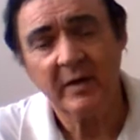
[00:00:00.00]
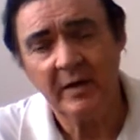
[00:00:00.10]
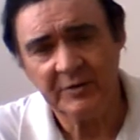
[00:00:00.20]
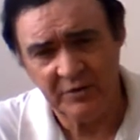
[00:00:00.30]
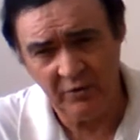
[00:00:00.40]
A
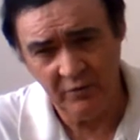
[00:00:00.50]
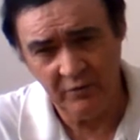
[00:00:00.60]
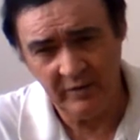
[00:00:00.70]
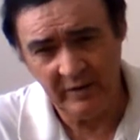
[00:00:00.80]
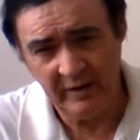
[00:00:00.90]

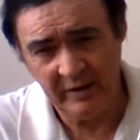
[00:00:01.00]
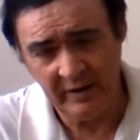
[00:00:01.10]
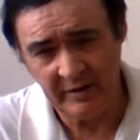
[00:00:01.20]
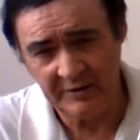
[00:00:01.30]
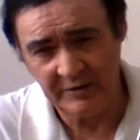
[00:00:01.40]
tune
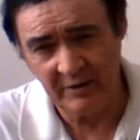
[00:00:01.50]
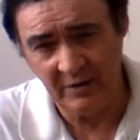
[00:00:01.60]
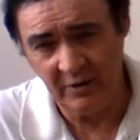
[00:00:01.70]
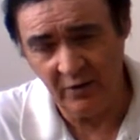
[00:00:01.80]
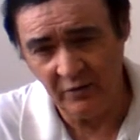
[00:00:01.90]
as
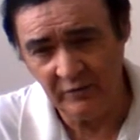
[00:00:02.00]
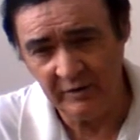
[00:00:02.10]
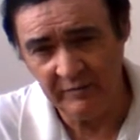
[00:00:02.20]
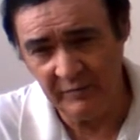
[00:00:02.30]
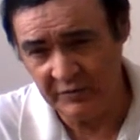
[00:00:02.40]
only
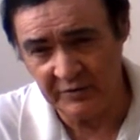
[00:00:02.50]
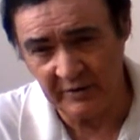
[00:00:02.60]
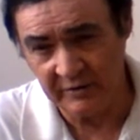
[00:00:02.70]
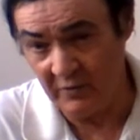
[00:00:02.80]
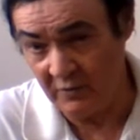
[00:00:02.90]
music,
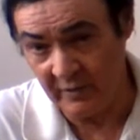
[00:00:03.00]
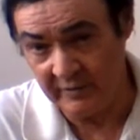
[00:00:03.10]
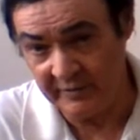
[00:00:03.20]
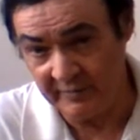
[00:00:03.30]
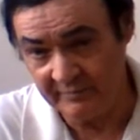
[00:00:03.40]
no words.